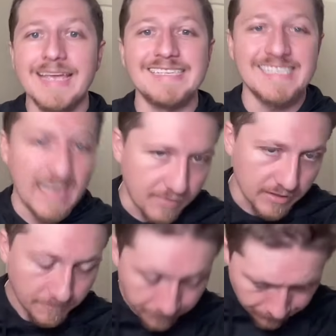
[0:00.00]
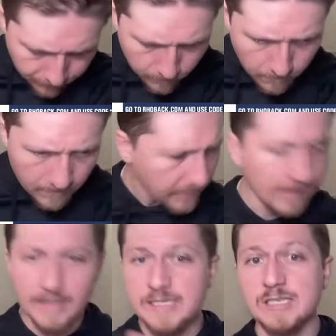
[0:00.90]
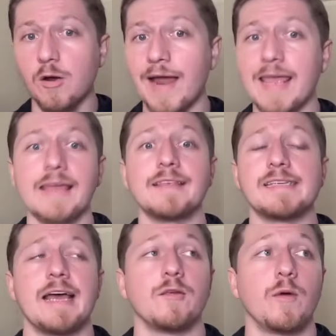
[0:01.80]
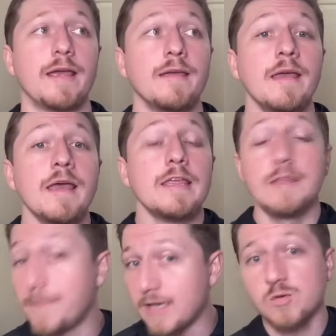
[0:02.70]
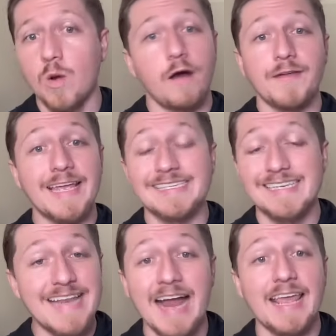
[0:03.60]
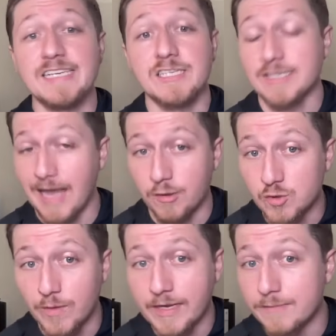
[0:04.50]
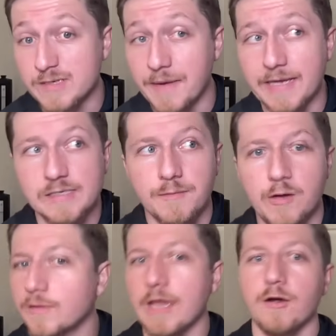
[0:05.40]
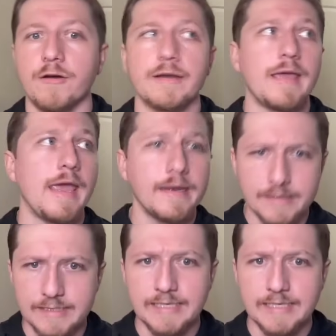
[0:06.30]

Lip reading: is 7. Now, let's just go ahead and get this out of the way. The Big 12 is not a slouch when it comes to basketball. They aren't. Kansas